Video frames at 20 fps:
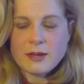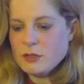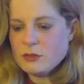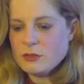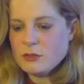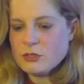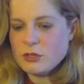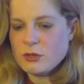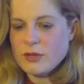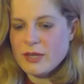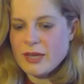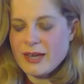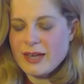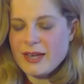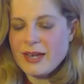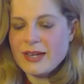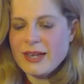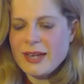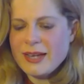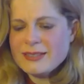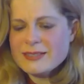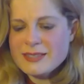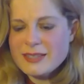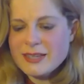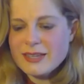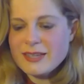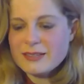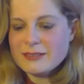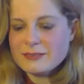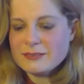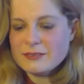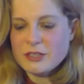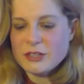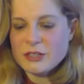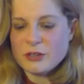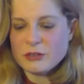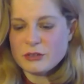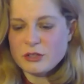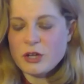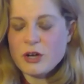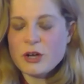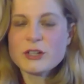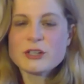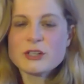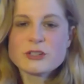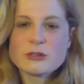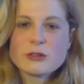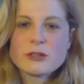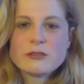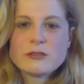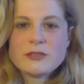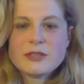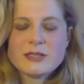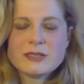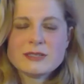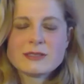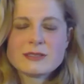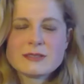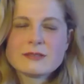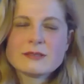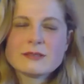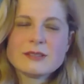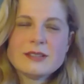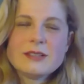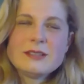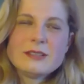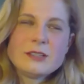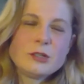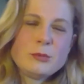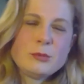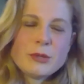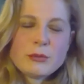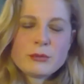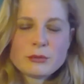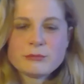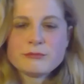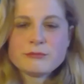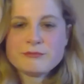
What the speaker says: So yeah, I'd say, long and short of it is a little both.